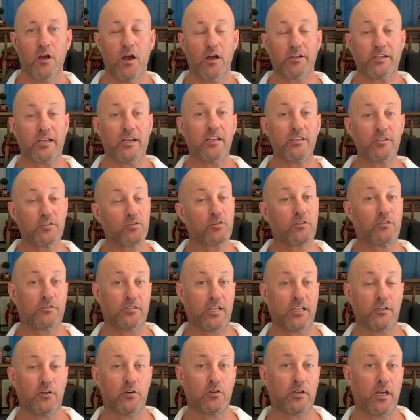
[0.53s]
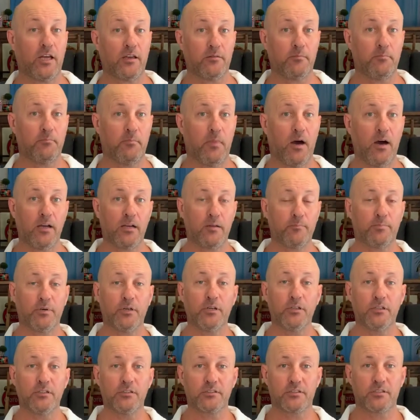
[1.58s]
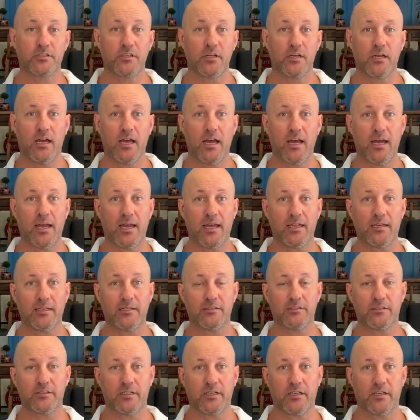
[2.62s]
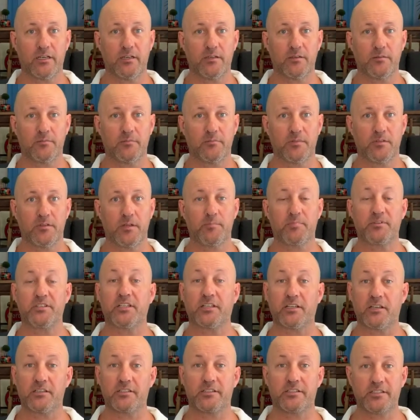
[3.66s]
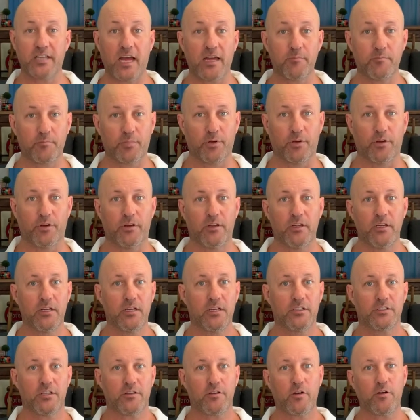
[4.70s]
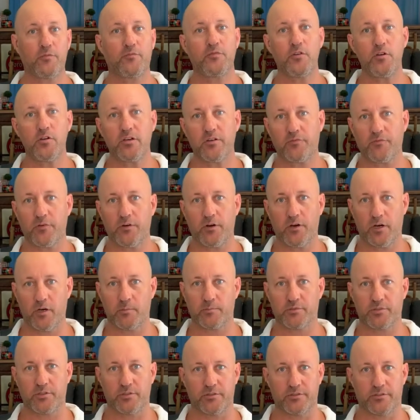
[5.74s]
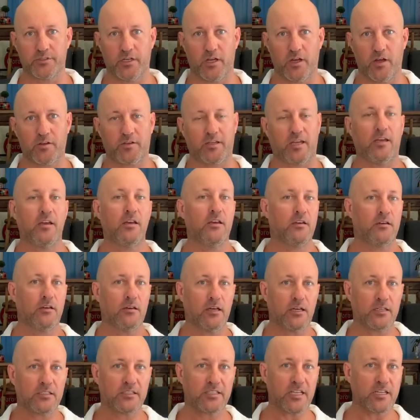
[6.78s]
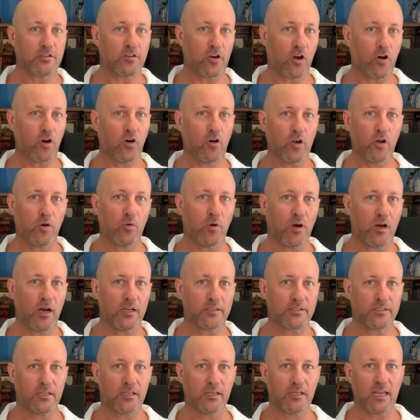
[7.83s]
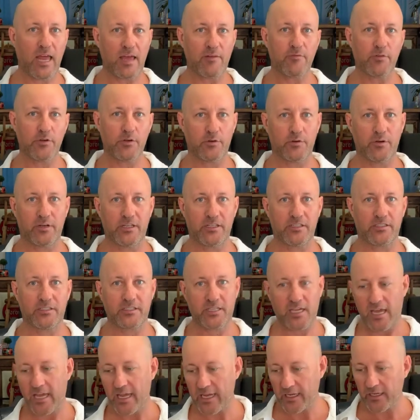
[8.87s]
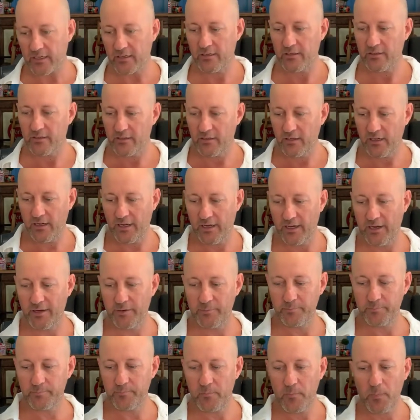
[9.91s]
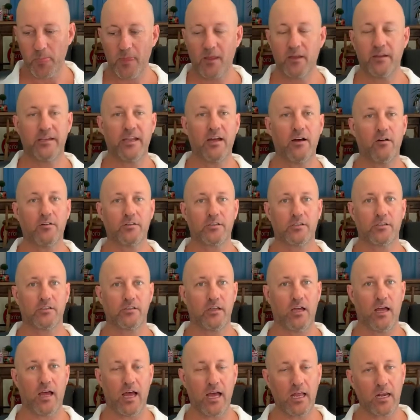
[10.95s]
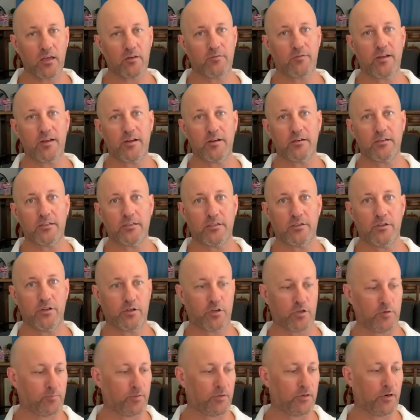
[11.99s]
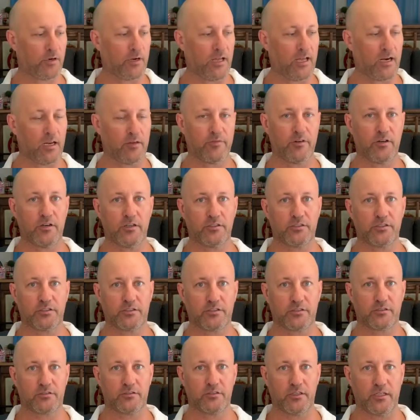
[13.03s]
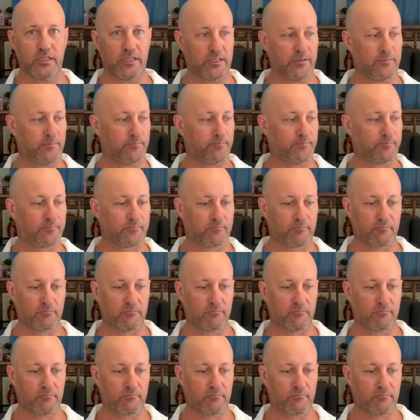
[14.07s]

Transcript: Okay, let's talk, take a look at minor burns and um, in particular sunburn. So there are a few different options. Okay, essential oil-wise, lavender is king. Um, now, aloe vera, you could put on aloe vera, just um,